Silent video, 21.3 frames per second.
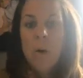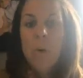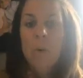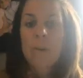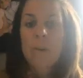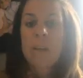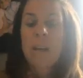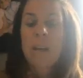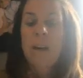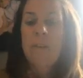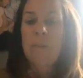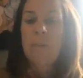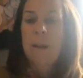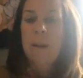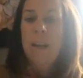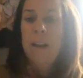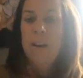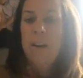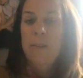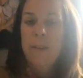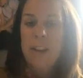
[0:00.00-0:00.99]
With
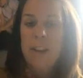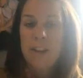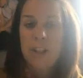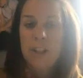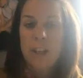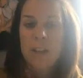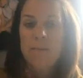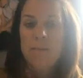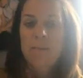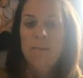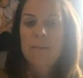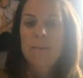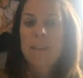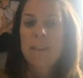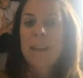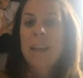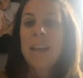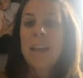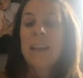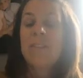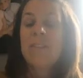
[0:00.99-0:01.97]
government intervention,
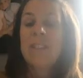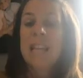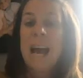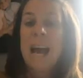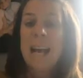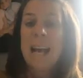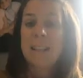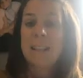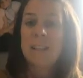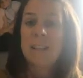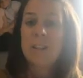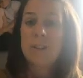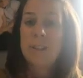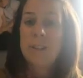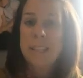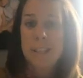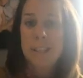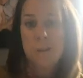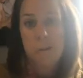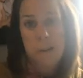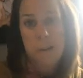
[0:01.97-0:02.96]
if taxes are
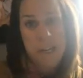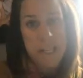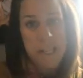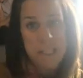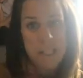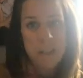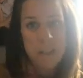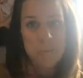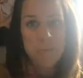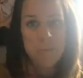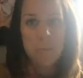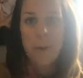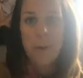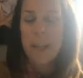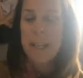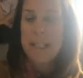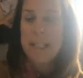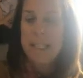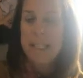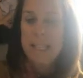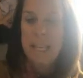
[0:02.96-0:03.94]
decreased, we
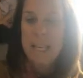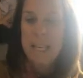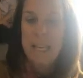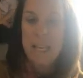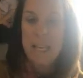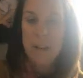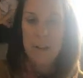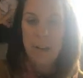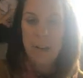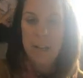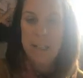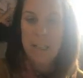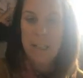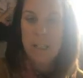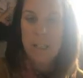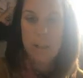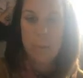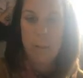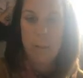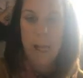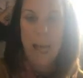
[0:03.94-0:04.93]
could see an increase
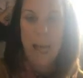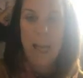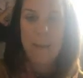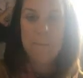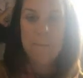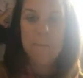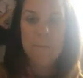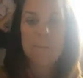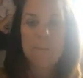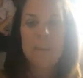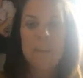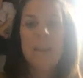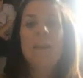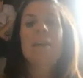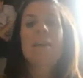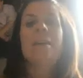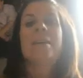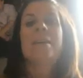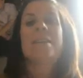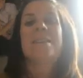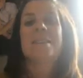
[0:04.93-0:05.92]
in supply.
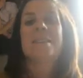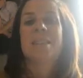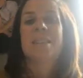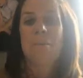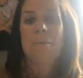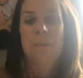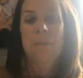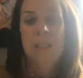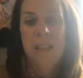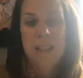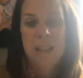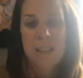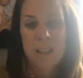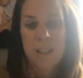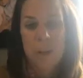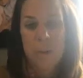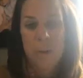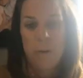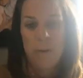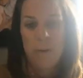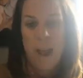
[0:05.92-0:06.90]
Subsidies
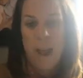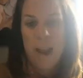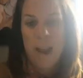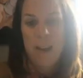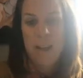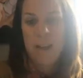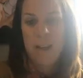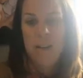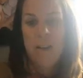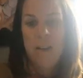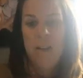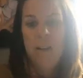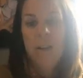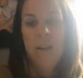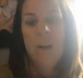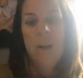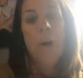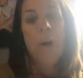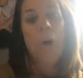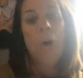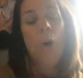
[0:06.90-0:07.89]
are provided,
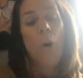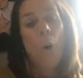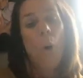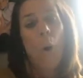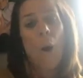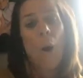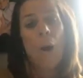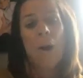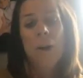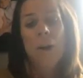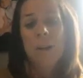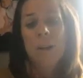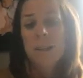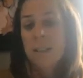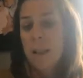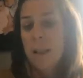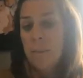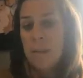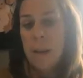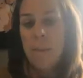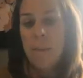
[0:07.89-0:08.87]
or
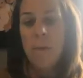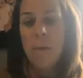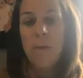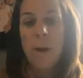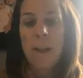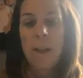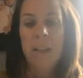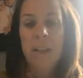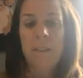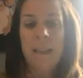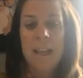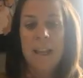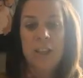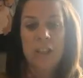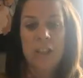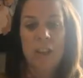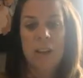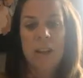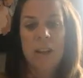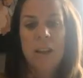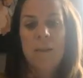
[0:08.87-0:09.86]
some type of
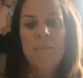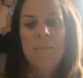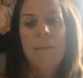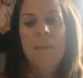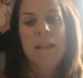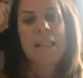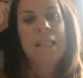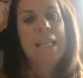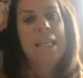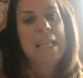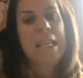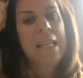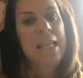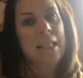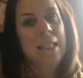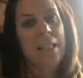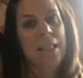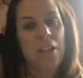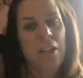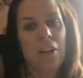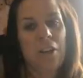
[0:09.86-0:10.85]
regulation makes it
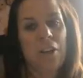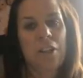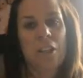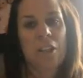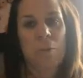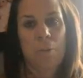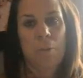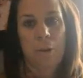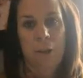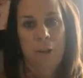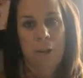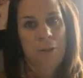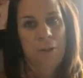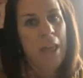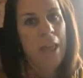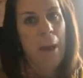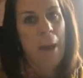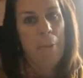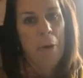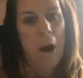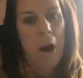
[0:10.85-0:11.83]
easier to produce
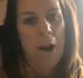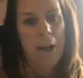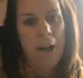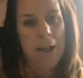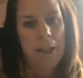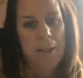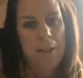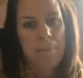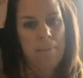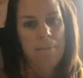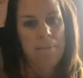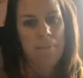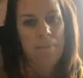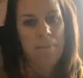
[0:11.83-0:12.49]
that product.